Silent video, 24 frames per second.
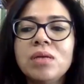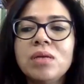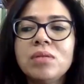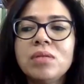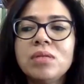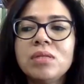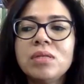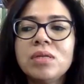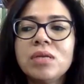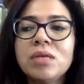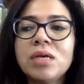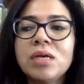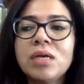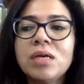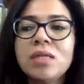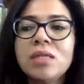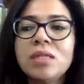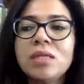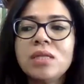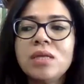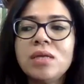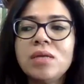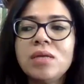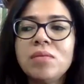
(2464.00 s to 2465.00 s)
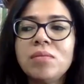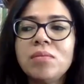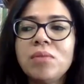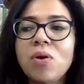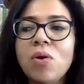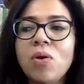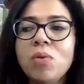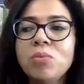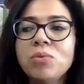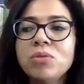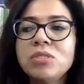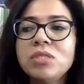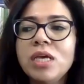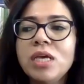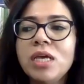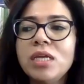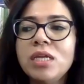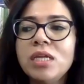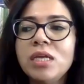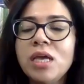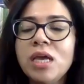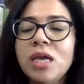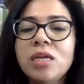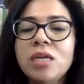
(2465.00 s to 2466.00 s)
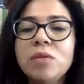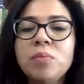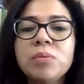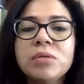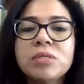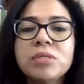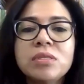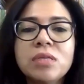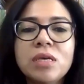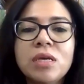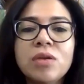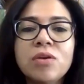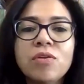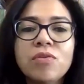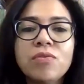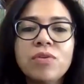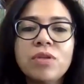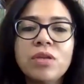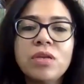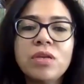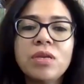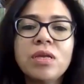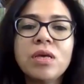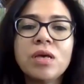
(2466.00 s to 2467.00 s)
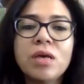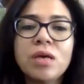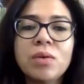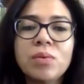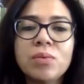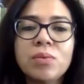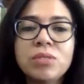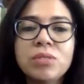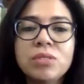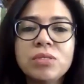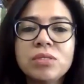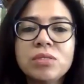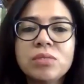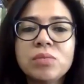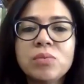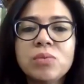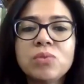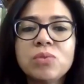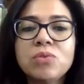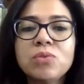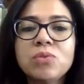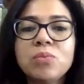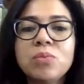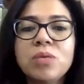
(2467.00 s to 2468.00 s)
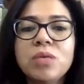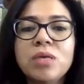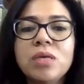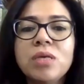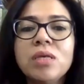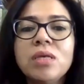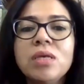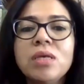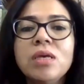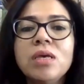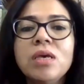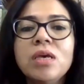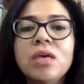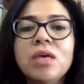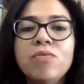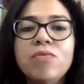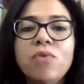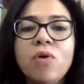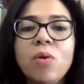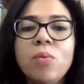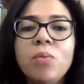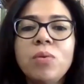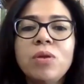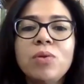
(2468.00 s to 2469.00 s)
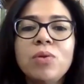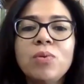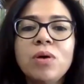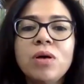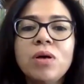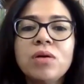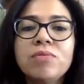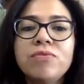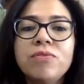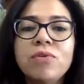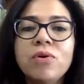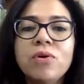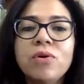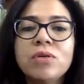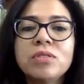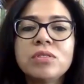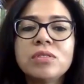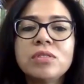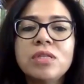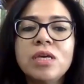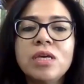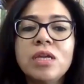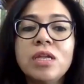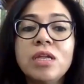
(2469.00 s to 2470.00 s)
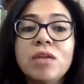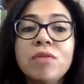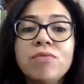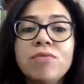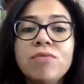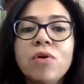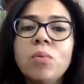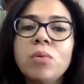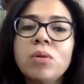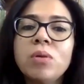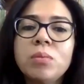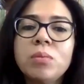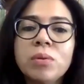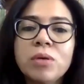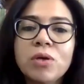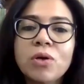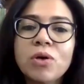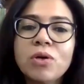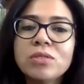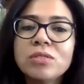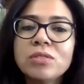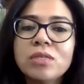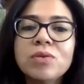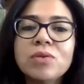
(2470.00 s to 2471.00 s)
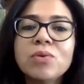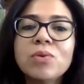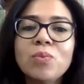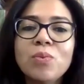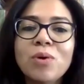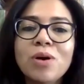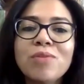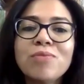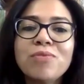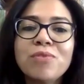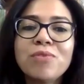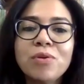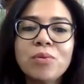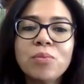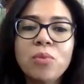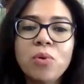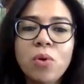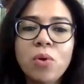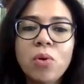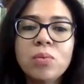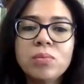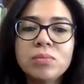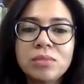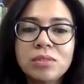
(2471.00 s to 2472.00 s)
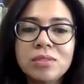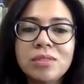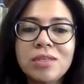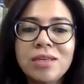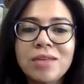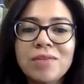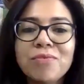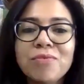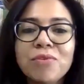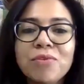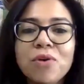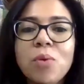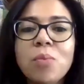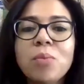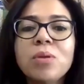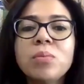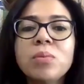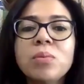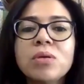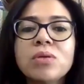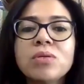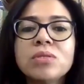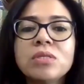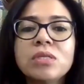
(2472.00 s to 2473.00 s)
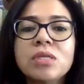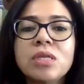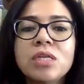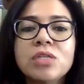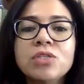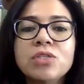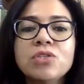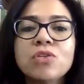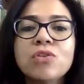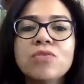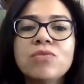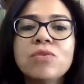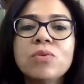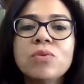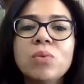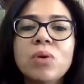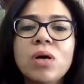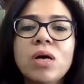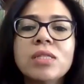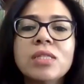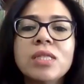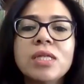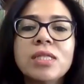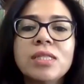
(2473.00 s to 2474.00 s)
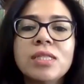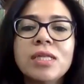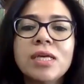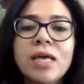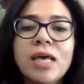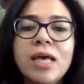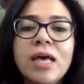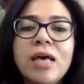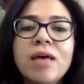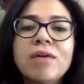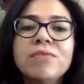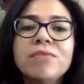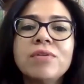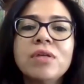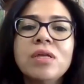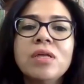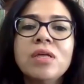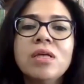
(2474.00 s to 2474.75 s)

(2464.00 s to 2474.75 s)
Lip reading: the almost 88% of India, which is supposed to be informal workforce, they're informal because they don't work from homes. They're informal because the nature of the work that they have